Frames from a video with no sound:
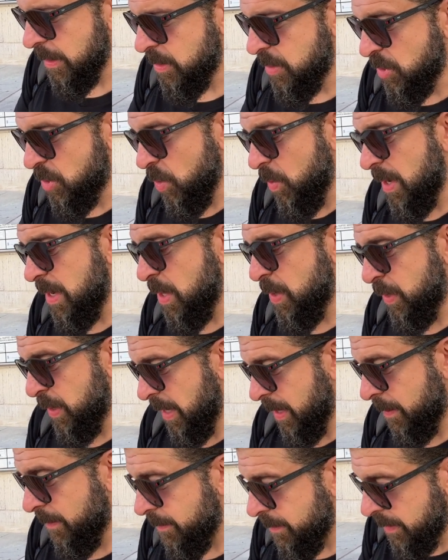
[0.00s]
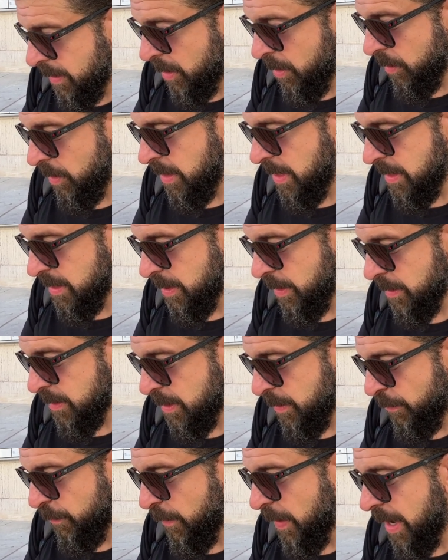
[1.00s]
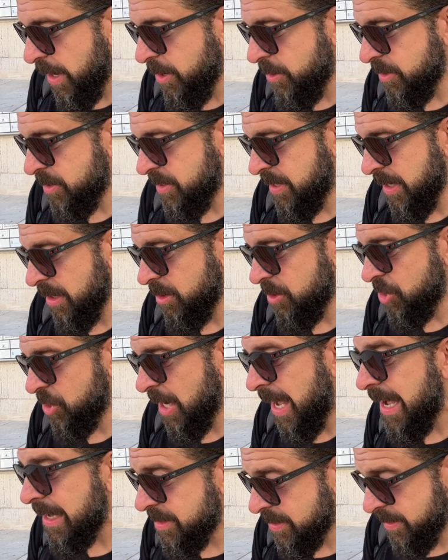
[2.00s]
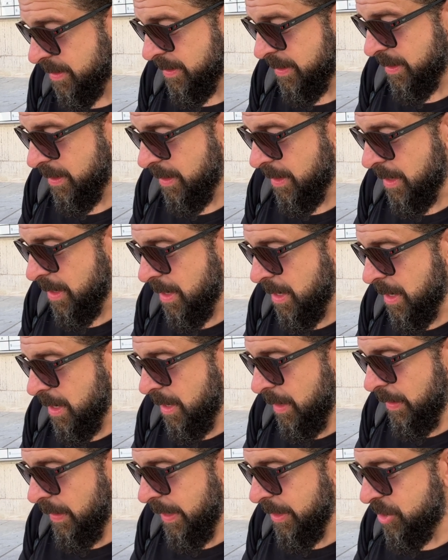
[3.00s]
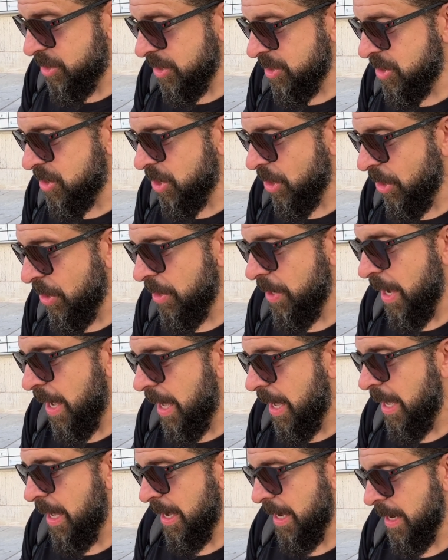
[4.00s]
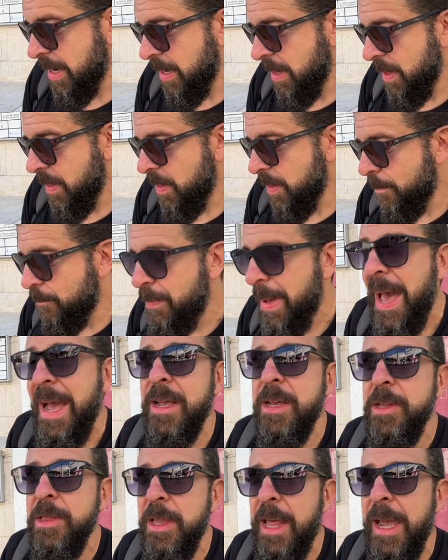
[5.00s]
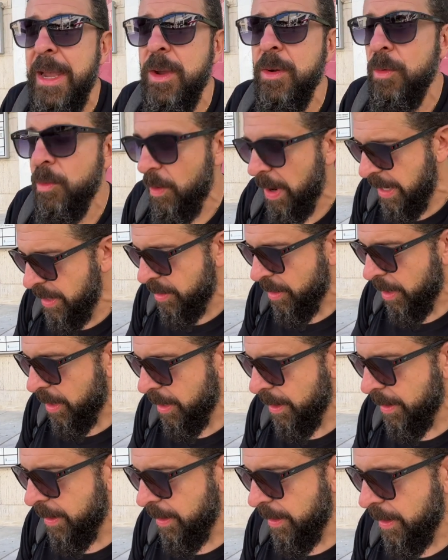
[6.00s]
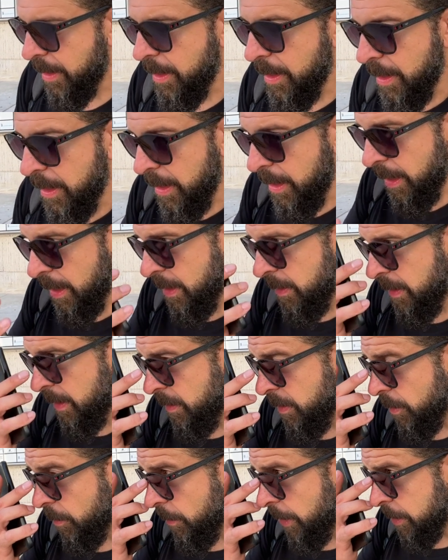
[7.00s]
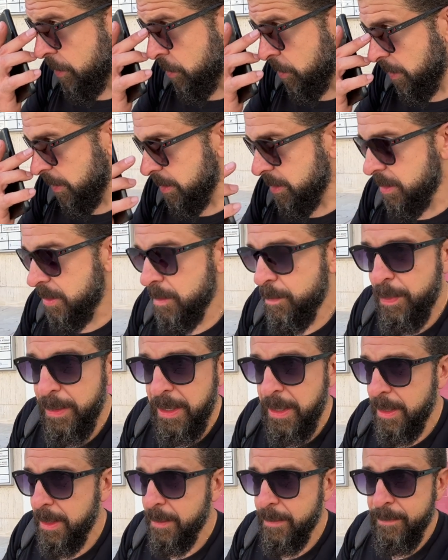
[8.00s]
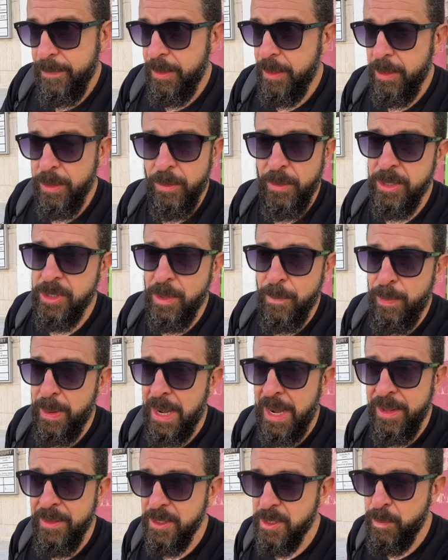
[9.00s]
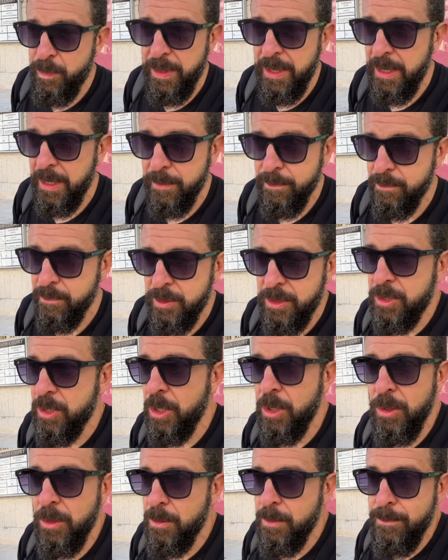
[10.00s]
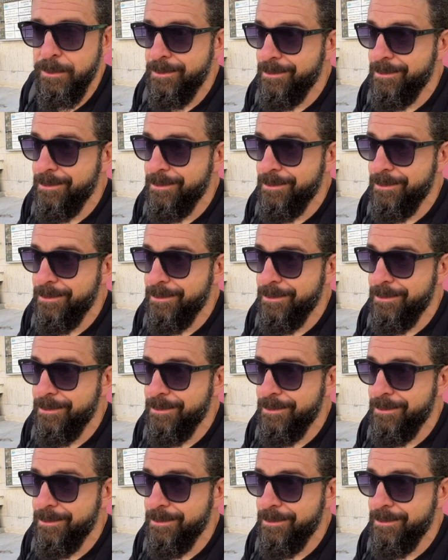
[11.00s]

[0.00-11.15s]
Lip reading: do anything. They don't need to fire a single shot. They just turn on the backlight radar, and then the Russians being, the Russian pilots being so